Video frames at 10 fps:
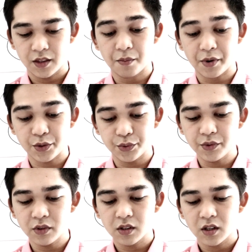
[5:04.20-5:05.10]
Number
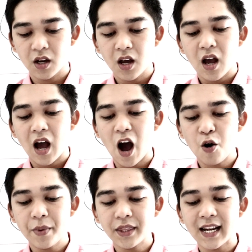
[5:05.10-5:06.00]
two,
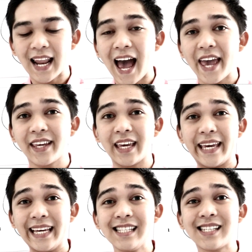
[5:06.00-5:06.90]
how many like
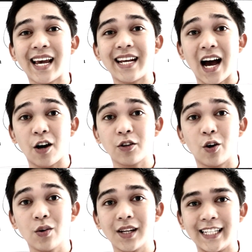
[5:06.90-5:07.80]
Inside Out
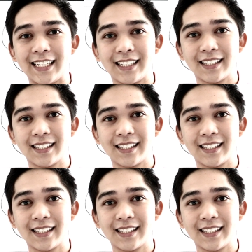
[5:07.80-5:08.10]
only?